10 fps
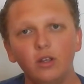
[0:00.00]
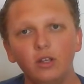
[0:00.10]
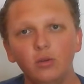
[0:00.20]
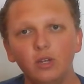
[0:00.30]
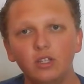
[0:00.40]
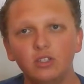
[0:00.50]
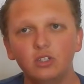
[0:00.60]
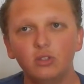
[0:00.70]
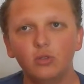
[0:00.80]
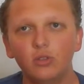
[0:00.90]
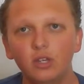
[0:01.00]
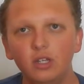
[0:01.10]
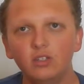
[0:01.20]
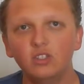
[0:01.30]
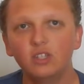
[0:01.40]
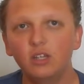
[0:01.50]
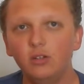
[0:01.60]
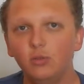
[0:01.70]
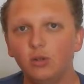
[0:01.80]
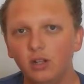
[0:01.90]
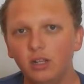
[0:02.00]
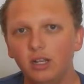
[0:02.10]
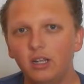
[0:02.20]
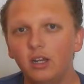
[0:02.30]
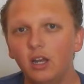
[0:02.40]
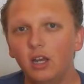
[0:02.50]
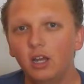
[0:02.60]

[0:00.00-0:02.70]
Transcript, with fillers: you get to do things that you really